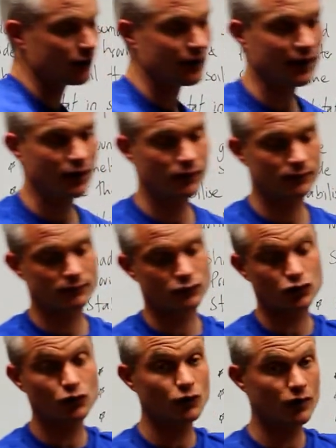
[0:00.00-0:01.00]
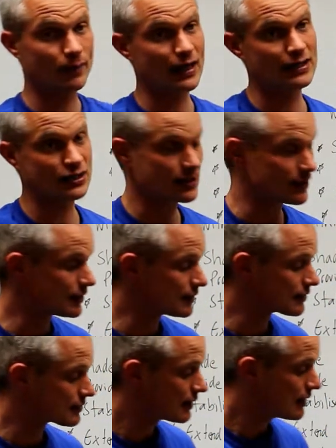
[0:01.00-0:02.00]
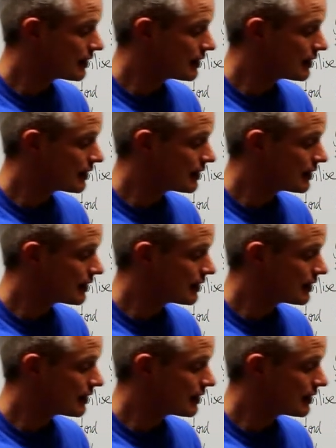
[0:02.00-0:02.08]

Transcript: on how tall the pasture is,